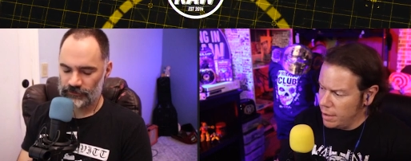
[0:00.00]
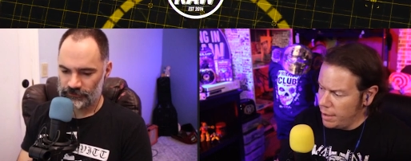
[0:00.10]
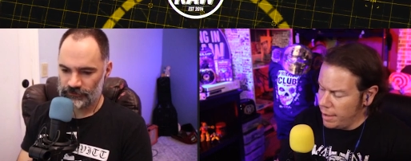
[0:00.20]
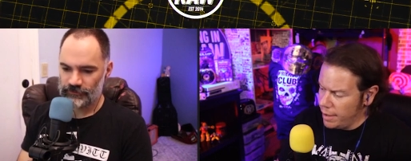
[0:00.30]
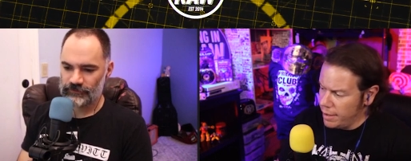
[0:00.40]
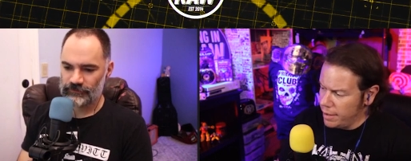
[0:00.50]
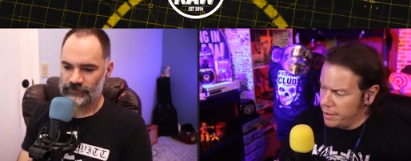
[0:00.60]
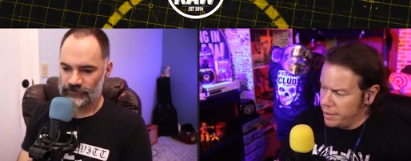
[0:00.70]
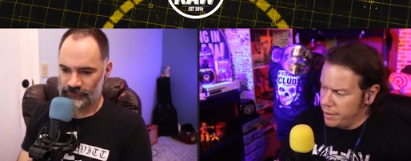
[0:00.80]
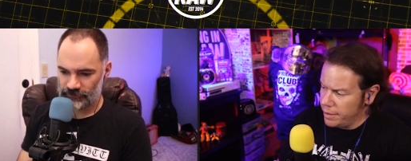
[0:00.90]

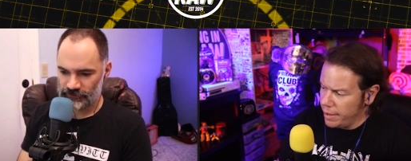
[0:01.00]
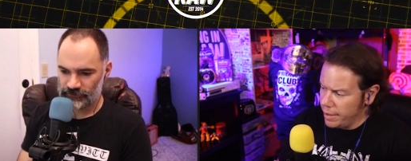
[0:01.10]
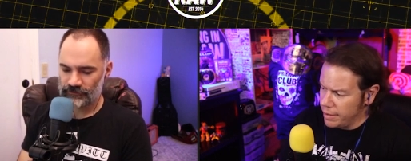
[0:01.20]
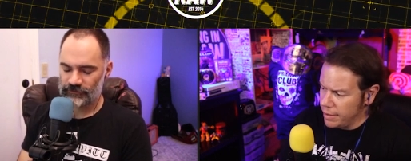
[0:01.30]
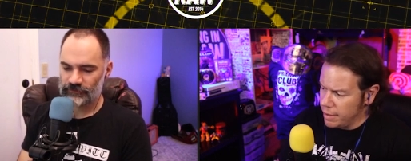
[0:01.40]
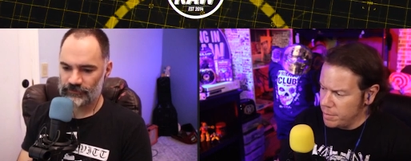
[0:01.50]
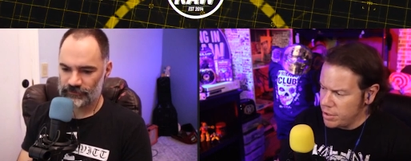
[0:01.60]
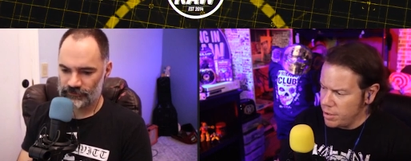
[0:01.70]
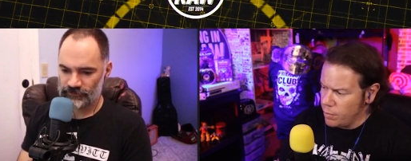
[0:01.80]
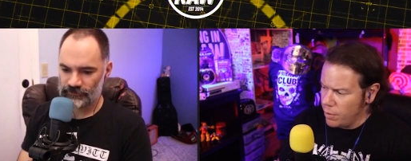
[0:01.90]
Speaker 1: Uh, and uh, but
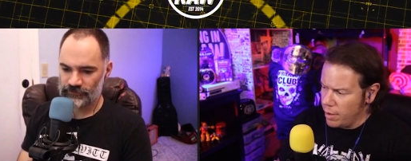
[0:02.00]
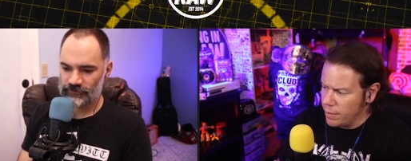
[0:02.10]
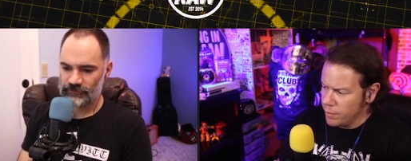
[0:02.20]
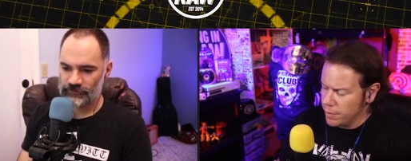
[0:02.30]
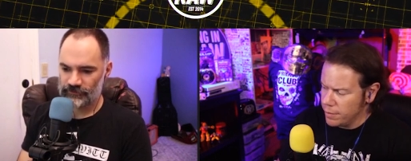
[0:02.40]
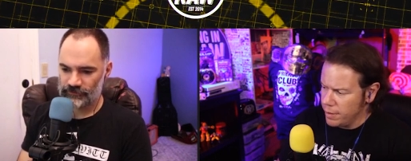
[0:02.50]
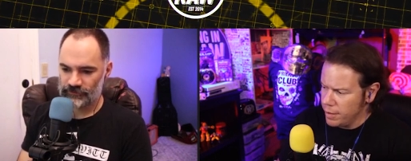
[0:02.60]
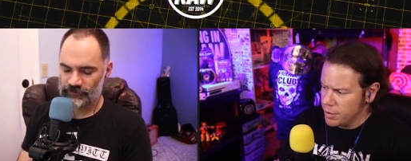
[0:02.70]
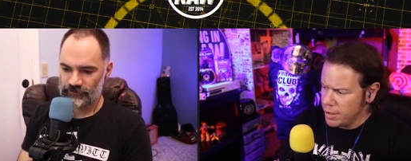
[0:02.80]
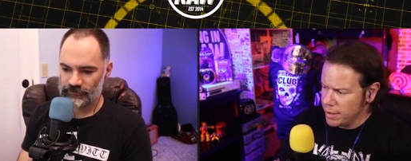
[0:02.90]
she won with
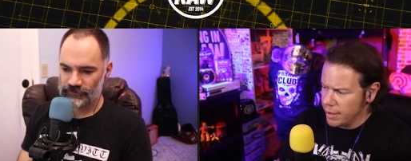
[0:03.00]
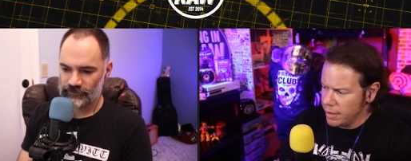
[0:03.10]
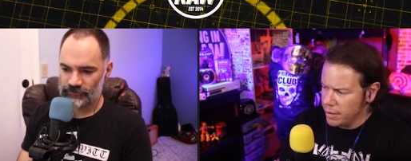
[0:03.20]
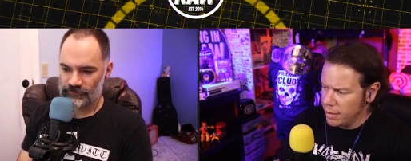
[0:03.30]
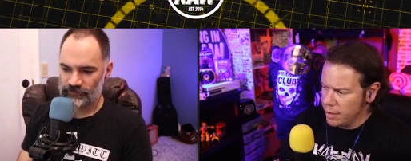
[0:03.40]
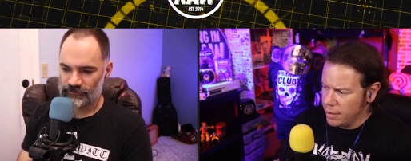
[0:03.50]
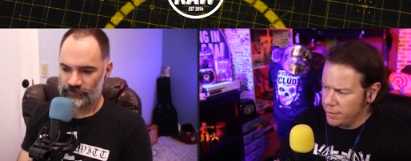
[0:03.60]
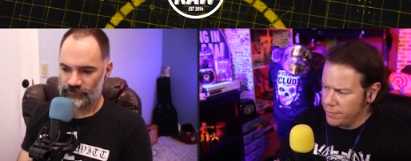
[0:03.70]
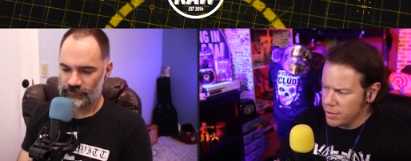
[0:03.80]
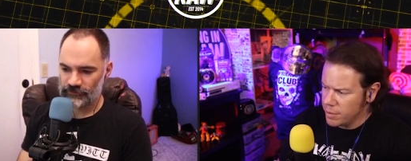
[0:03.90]
uh, she had like a, a,
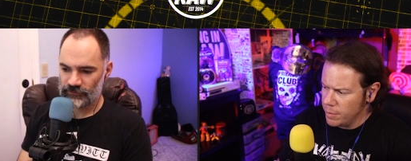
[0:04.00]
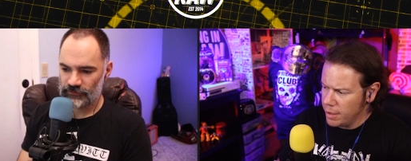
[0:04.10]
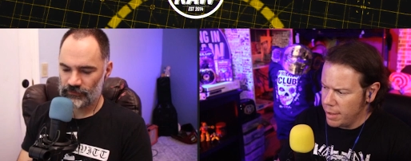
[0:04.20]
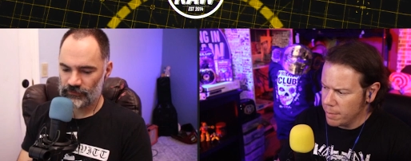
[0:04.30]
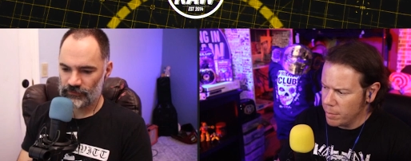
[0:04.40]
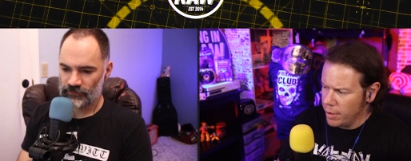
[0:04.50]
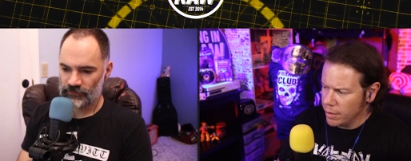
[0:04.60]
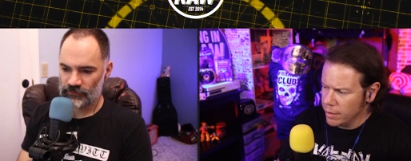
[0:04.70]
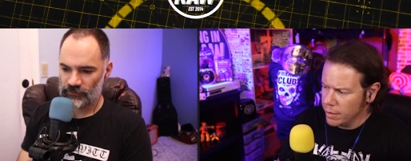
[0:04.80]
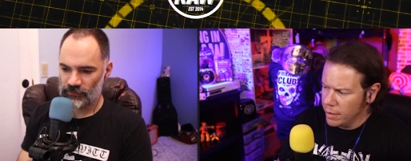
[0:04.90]
fisherman neck
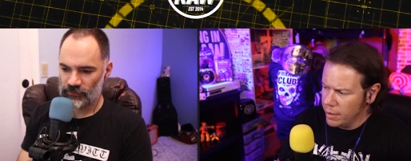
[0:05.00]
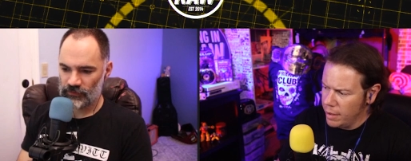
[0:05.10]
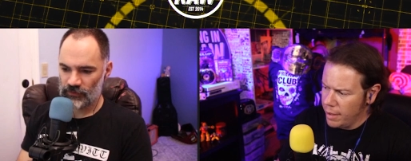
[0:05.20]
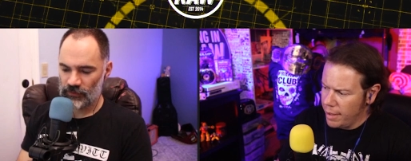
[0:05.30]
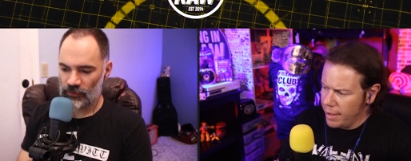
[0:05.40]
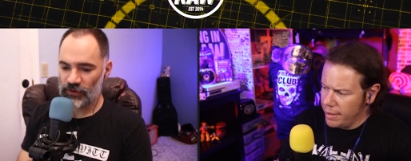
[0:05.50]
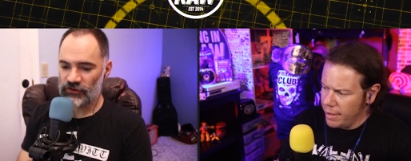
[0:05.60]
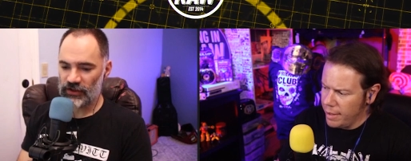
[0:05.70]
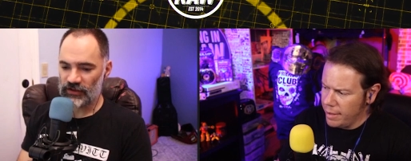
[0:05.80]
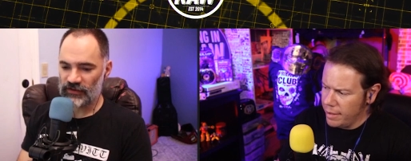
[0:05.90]
breaker. And well,
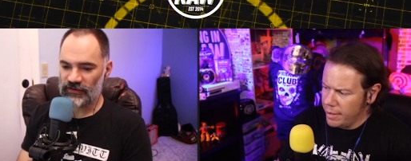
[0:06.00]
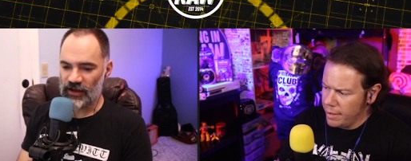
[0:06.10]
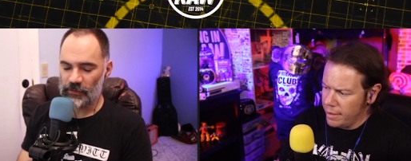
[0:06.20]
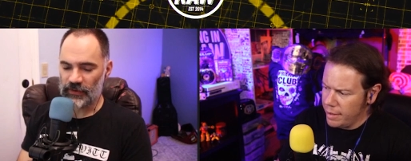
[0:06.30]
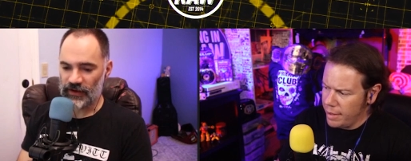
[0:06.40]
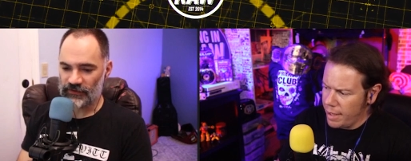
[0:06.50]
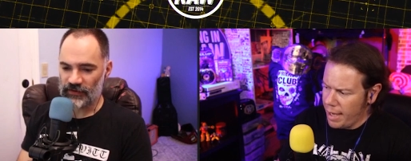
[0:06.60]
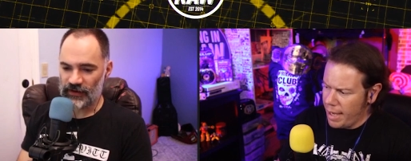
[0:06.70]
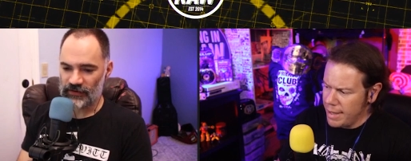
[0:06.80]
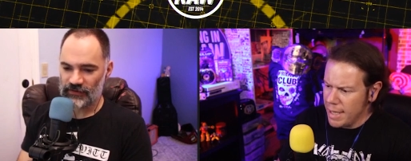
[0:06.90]
then, then she had a
Speaker 2: stomp after
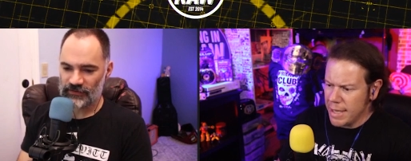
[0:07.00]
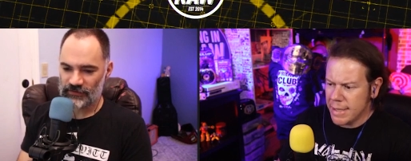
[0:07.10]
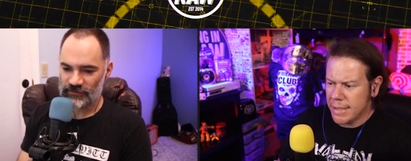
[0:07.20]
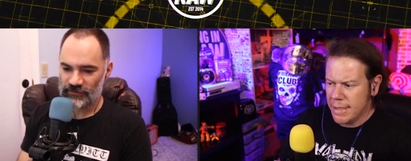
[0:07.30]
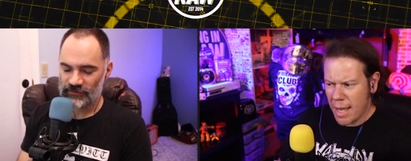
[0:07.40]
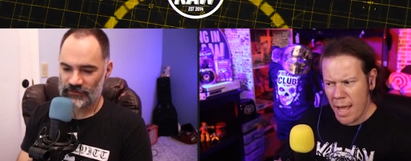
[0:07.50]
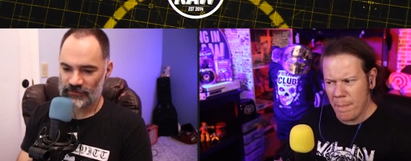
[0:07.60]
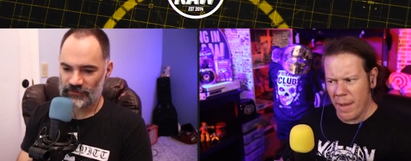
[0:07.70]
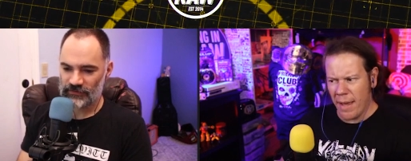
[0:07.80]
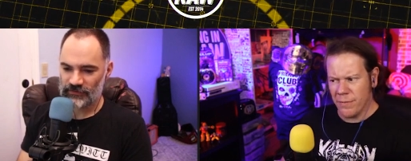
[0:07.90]
that, and
Speaker 1: then a
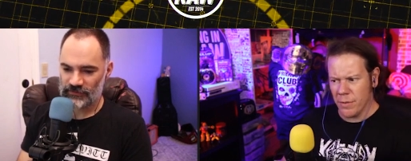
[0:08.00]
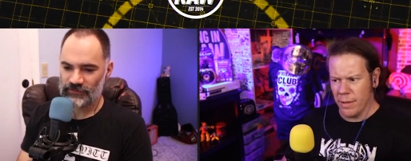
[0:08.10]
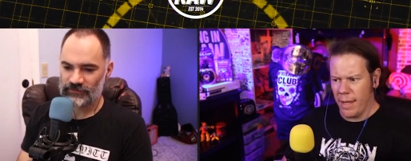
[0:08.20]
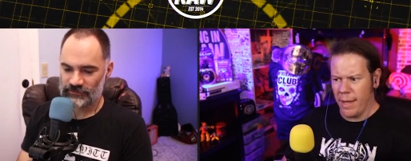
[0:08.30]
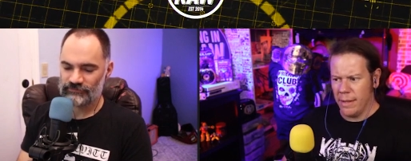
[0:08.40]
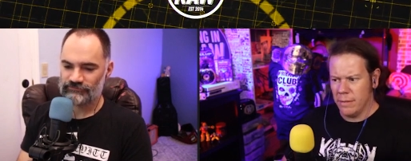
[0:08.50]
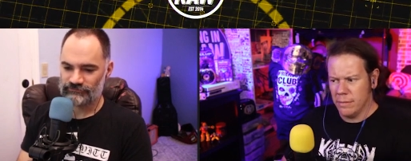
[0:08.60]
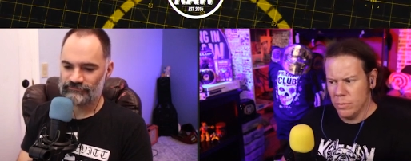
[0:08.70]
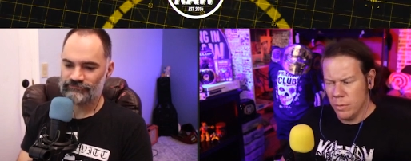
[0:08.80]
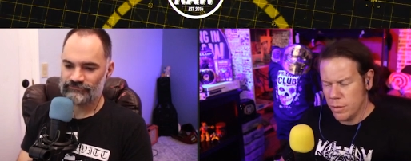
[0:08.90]
stomp after that,
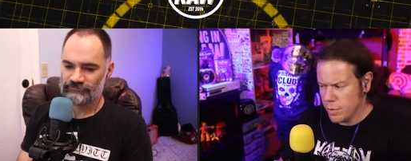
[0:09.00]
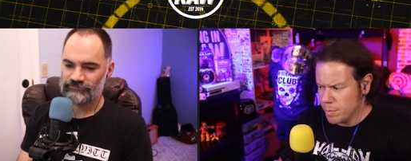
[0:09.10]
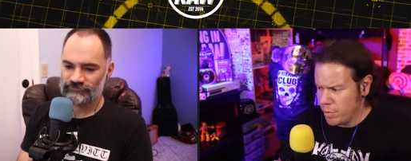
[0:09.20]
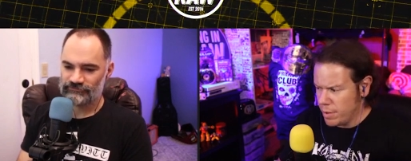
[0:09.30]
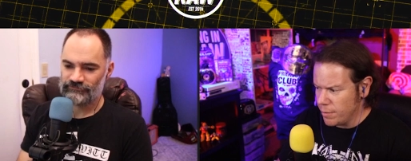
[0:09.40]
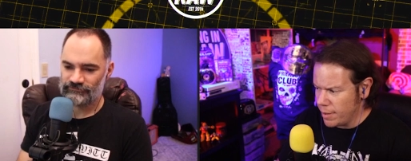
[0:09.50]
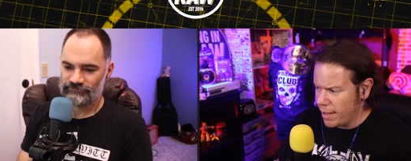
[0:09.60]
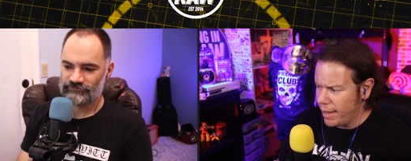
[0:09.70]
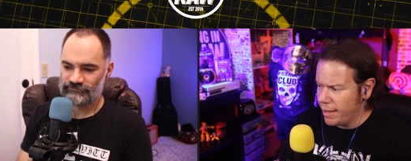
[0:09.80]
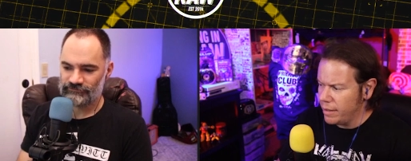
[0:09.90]
which was pretty
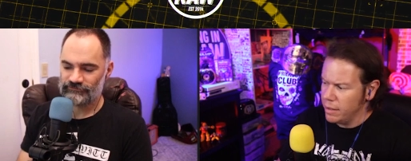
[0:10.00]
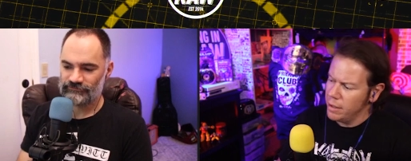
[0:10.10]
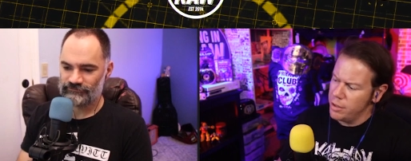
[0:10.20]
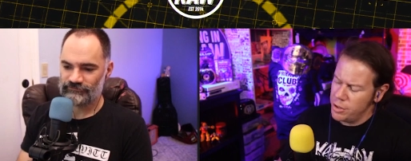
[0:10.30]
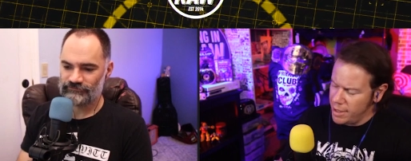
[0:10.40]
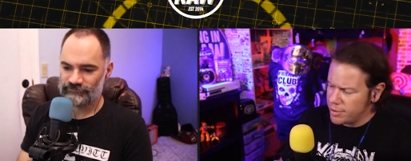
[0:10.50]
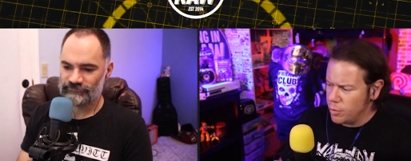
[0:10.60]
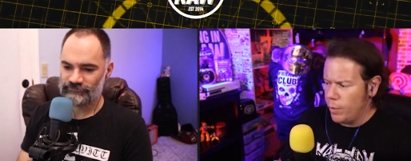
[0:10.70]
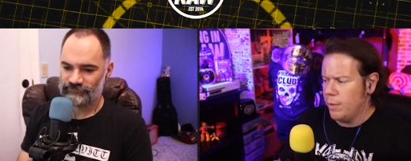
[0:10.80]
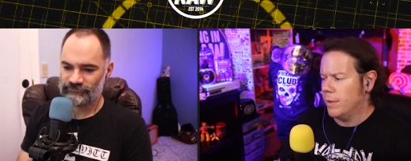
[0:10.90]
rad. She gets
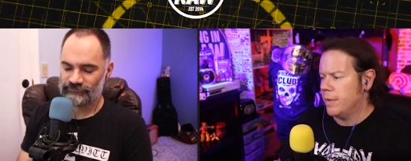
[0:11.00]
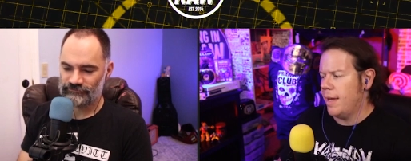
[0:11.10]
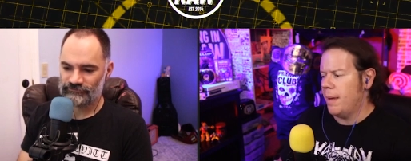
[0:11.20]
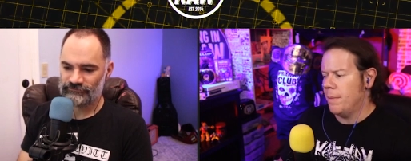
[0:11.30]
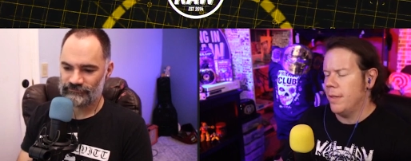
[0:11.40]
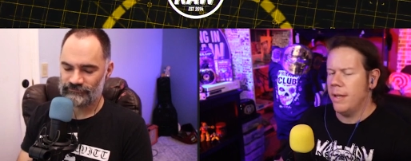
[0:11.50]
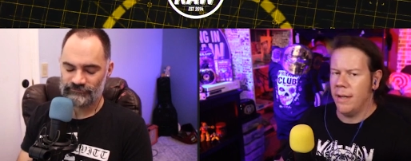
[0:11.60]
the win with that, but then